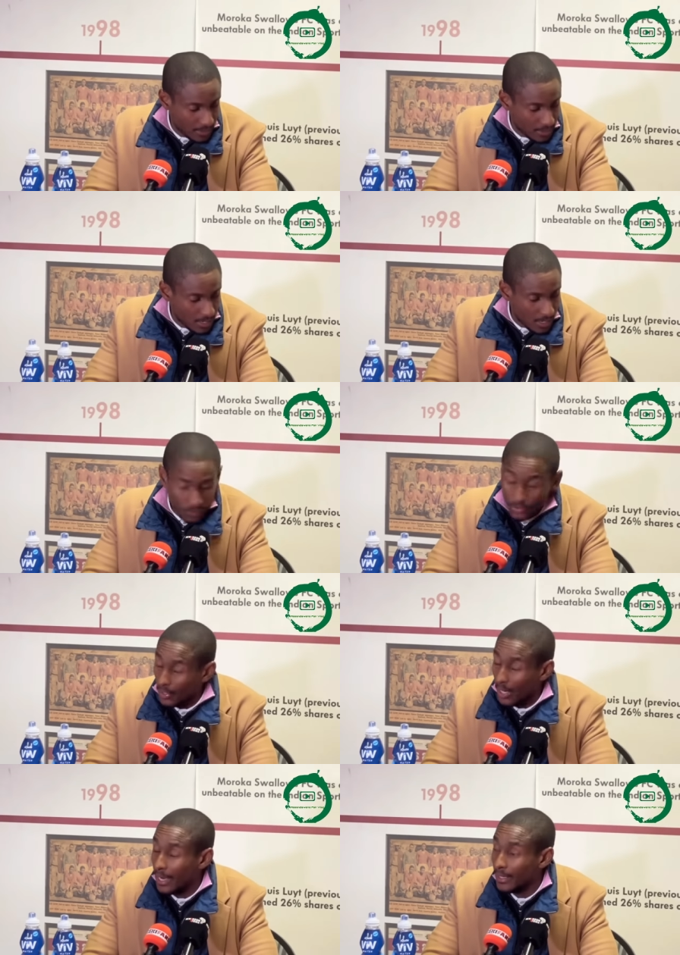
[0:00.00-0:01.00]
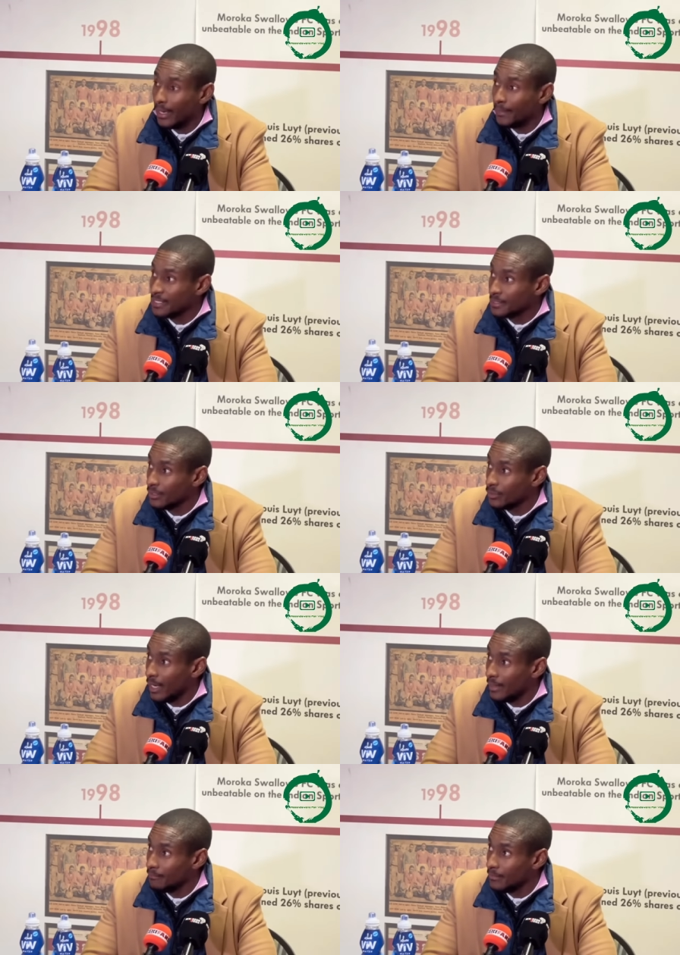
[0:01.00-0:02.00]
You know, I, I must tell you,
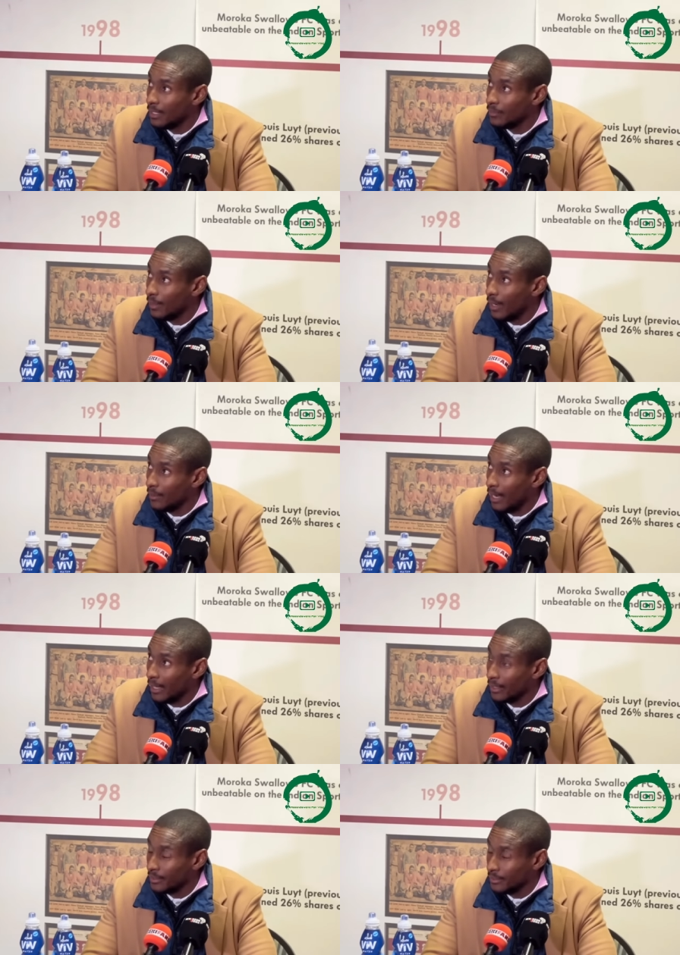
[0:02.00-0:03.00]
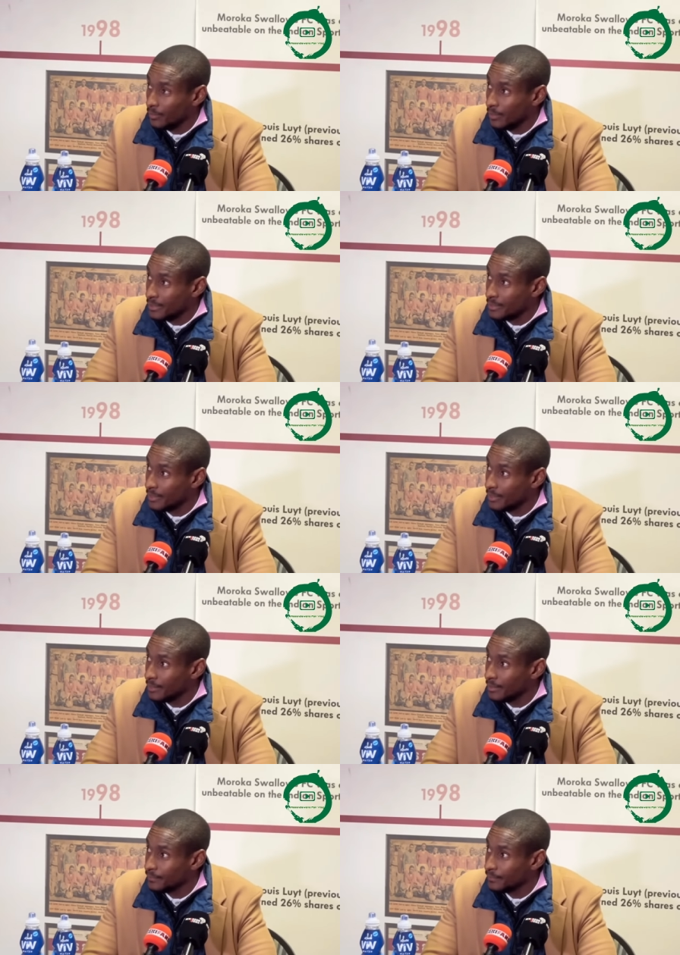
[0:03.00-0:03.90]
I'm, I, I really was, uh,